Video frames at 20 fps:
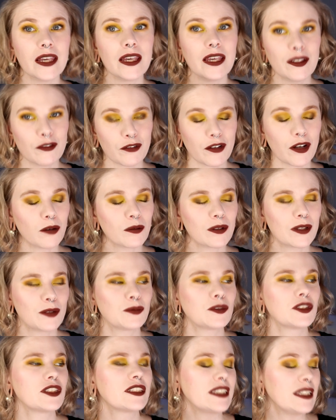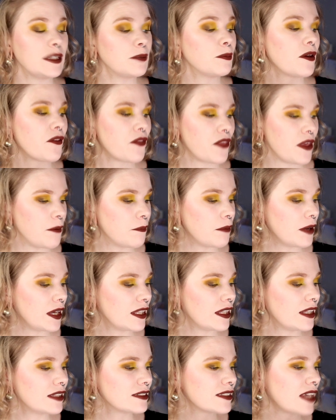If I only would keep 10
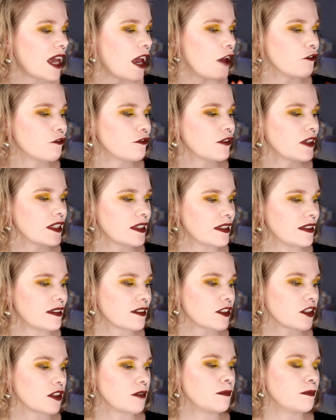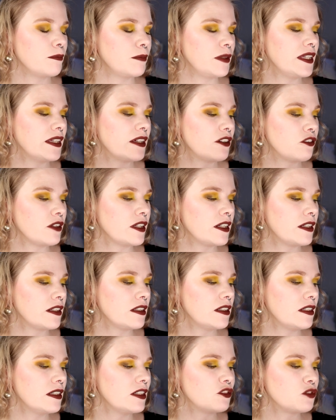palettes, I think this can be a
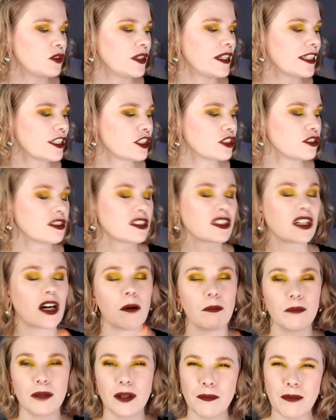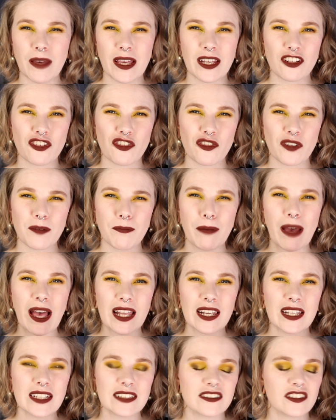really, really good complementary
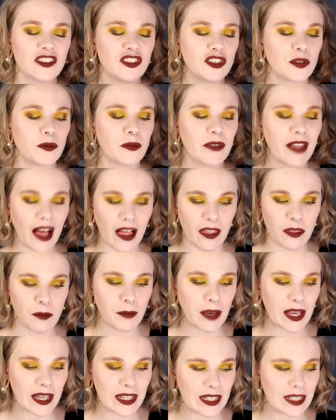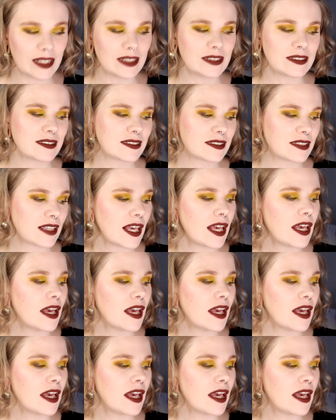palette to the other palettes.